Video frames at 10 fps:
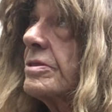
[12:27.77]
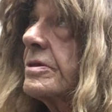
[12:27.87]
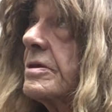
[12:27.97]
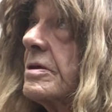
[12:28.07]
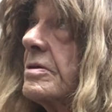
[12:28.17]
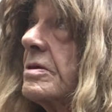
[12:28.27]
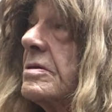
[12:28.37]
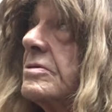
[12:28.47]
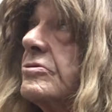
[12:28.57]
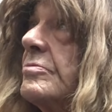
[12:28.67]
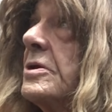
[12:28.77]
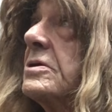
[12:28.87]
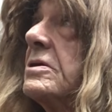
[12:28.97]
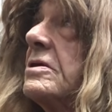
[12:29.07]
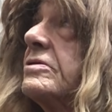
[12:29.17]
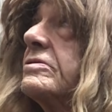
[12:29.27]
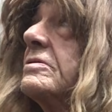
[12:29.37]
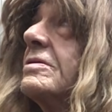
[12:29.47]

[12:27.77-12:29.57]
as you might guess.